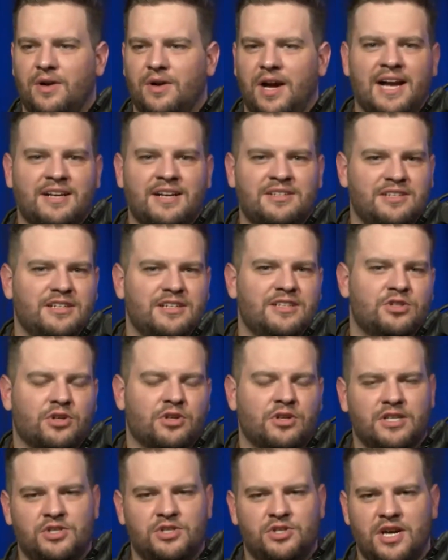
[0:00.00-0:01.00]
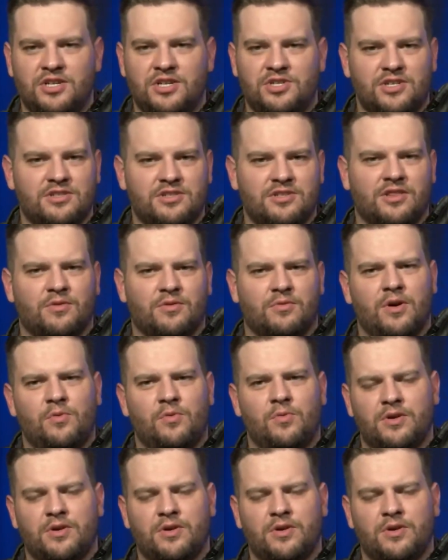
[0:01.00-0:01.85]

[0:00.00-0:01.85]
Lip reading: accidents or congestions on the road?